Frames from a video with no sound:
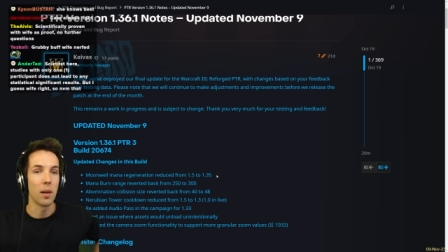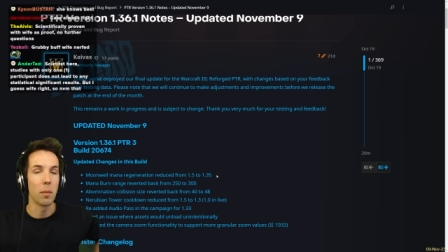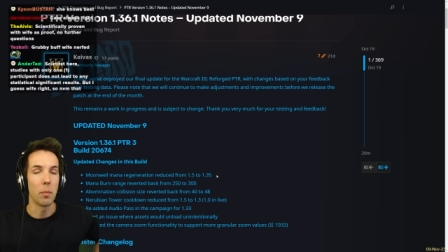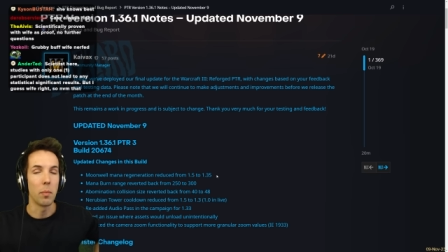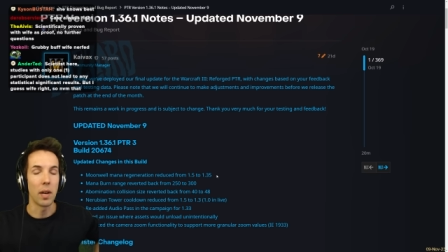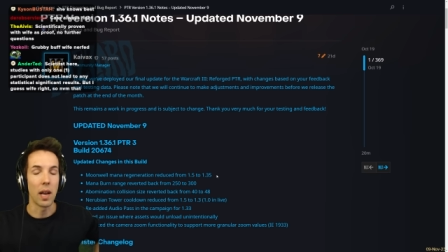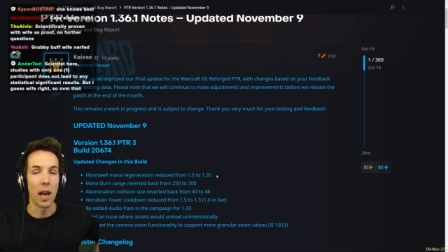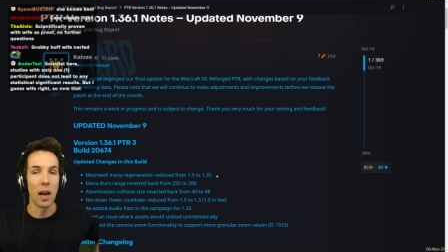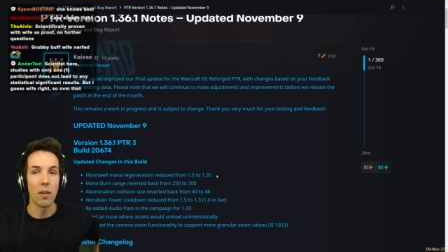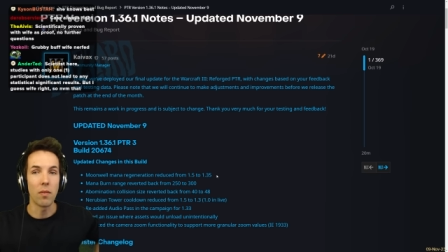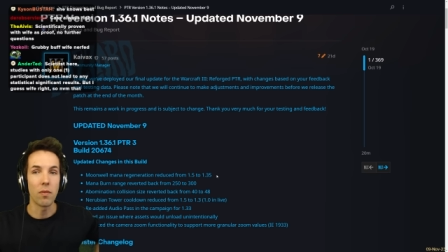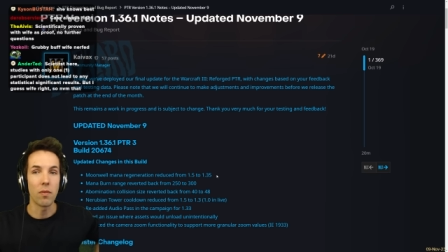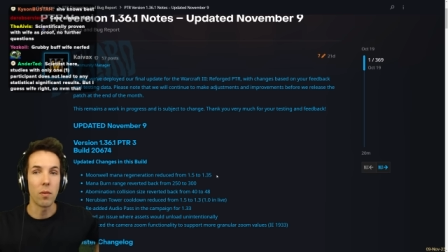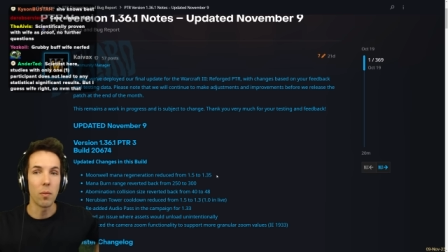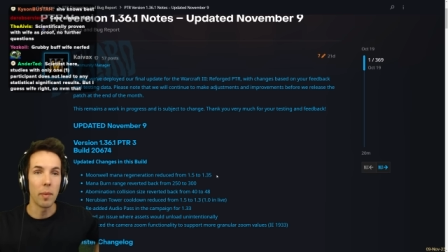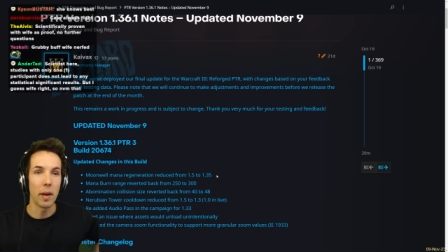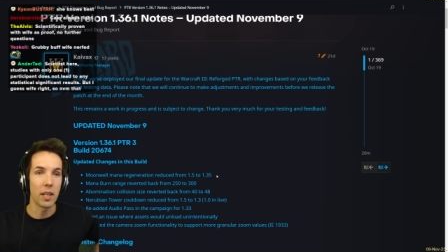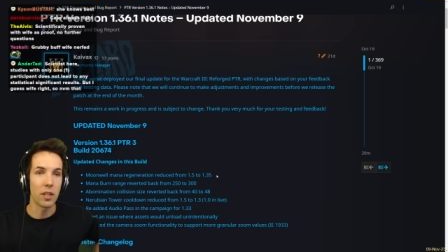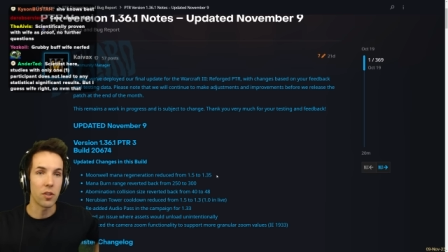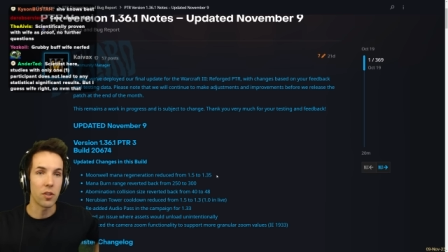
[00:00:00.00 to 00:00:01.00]
but Elf
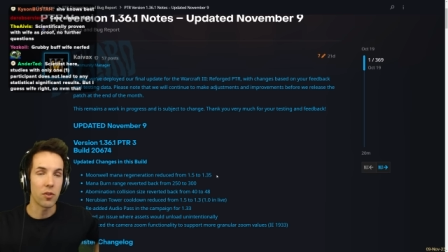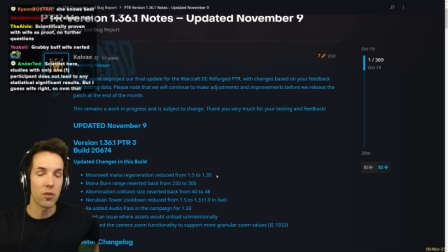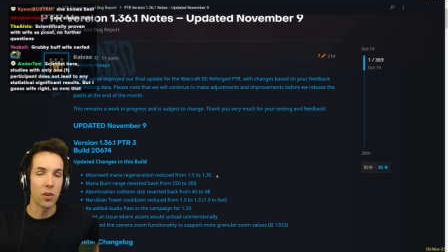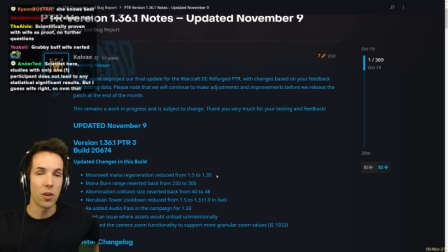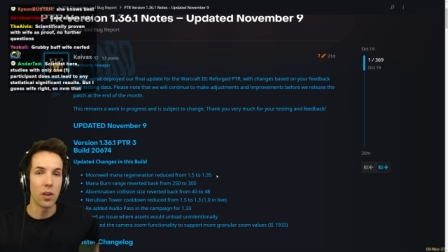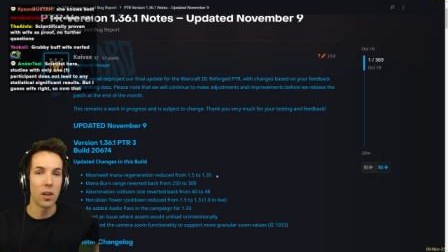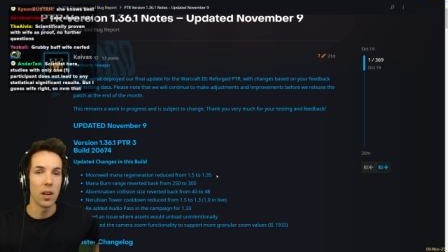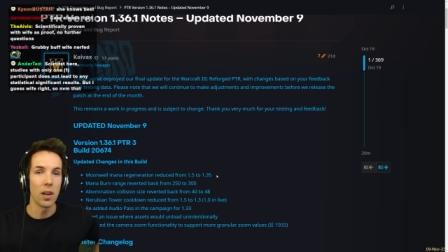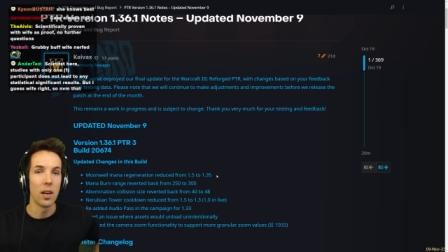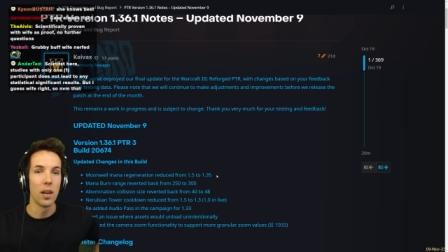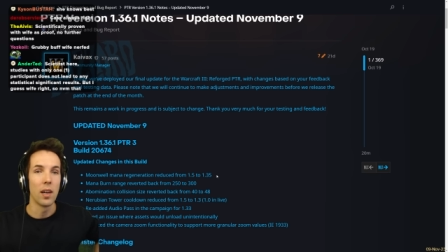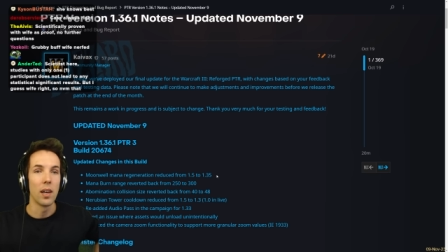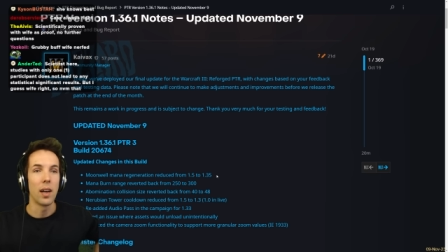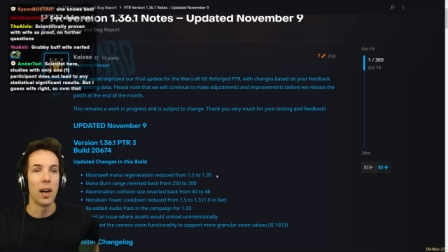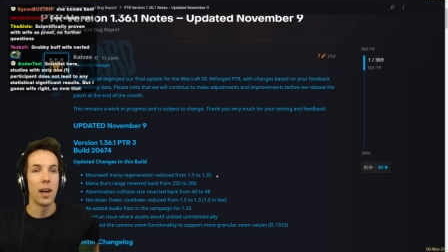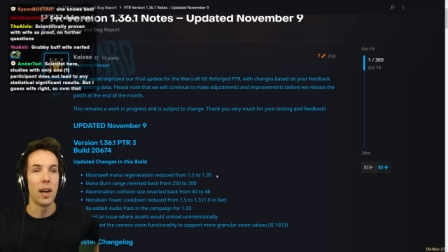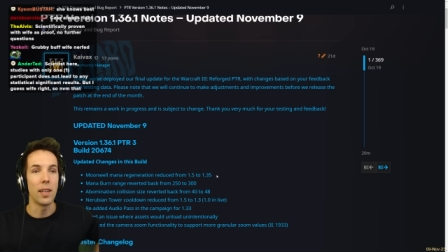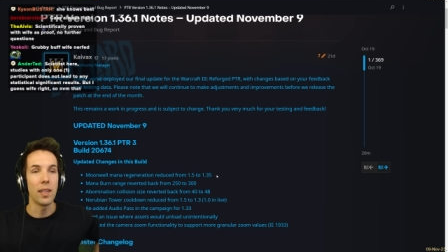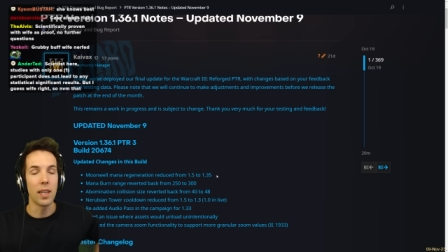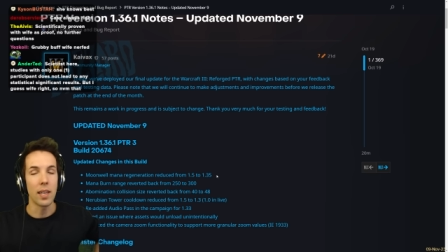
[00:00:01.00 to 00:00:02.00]
remained strong,
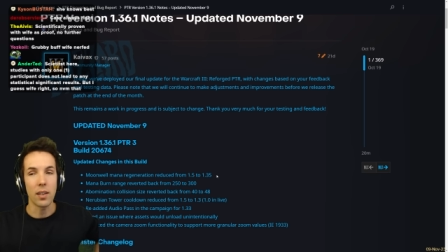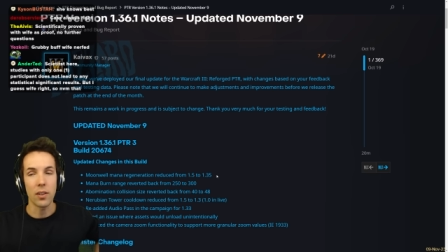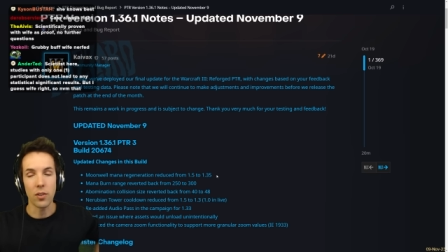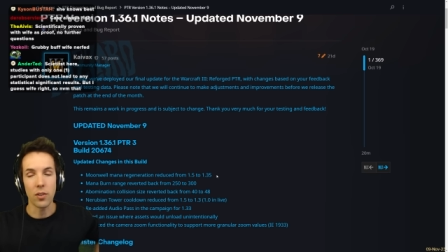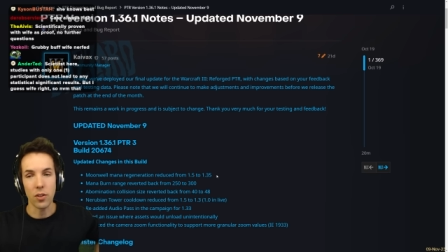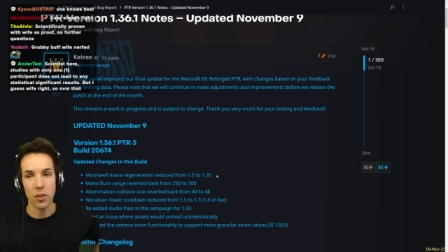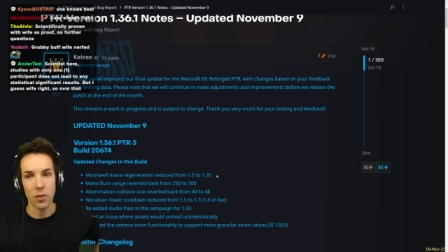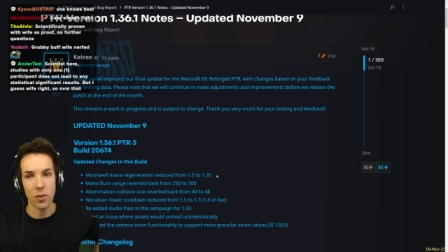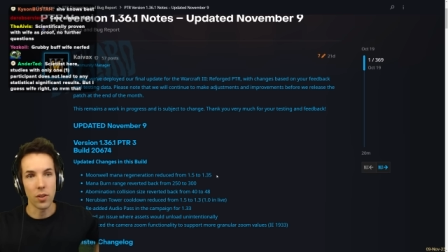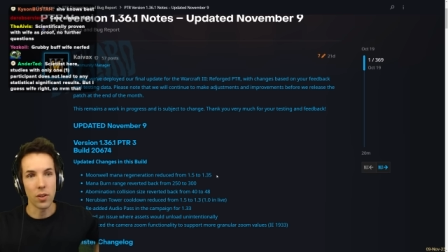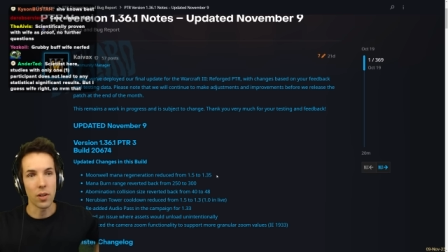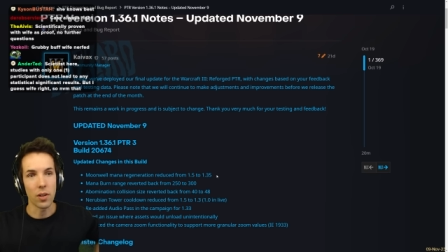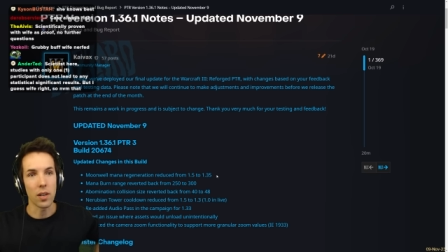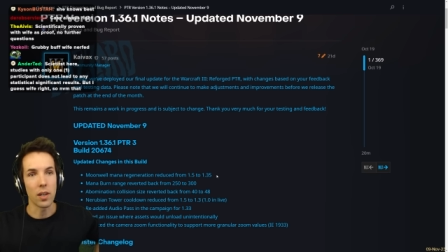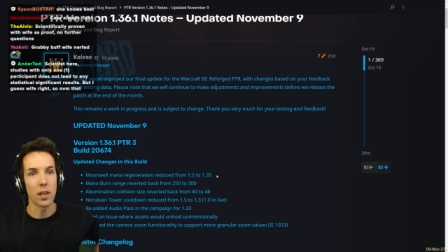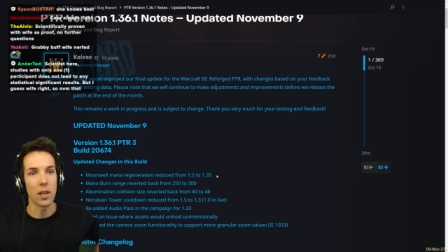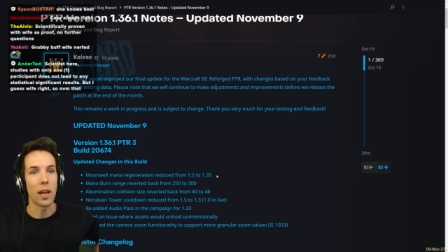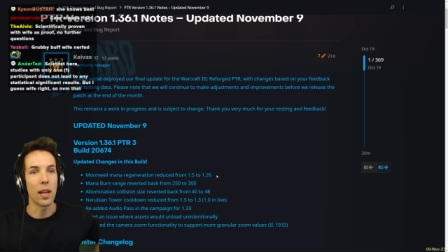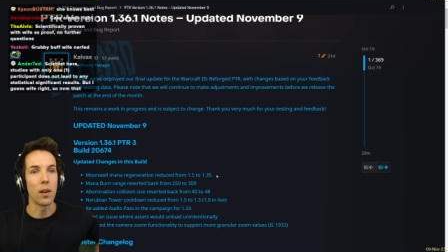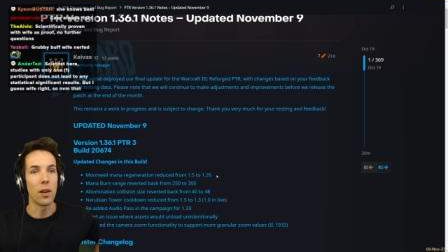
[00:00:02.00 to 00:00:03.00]
Undead got
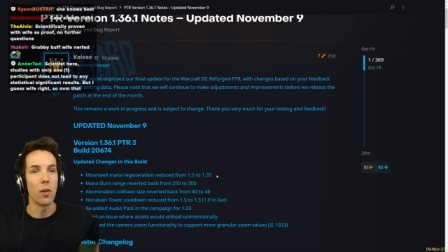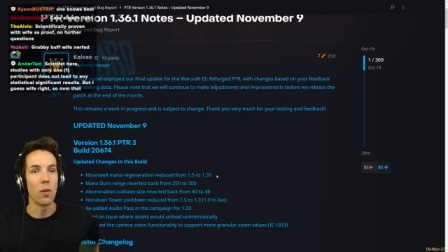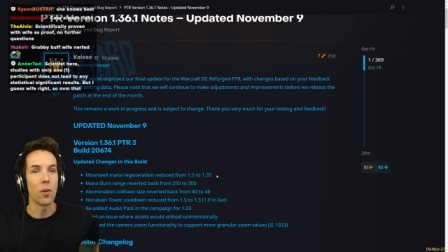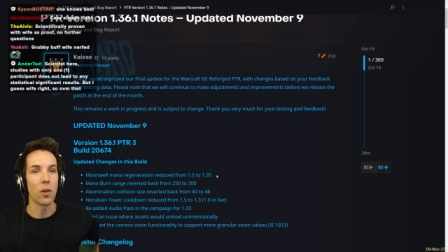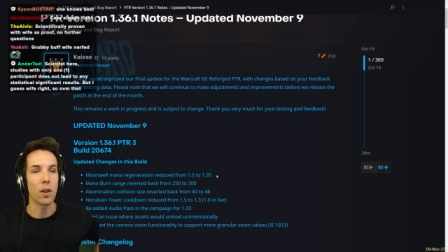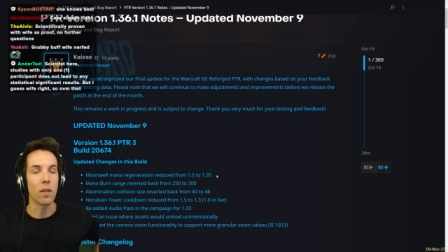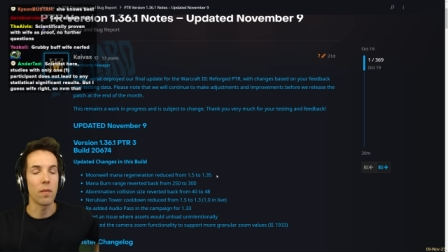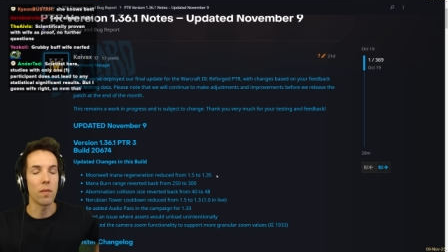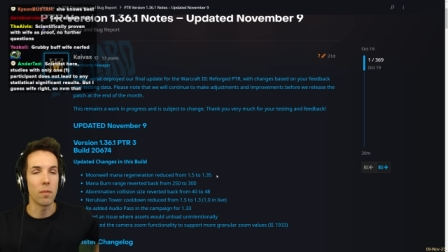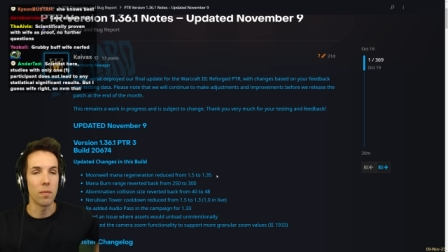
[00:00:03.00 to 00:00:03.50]
stronger, and Orc,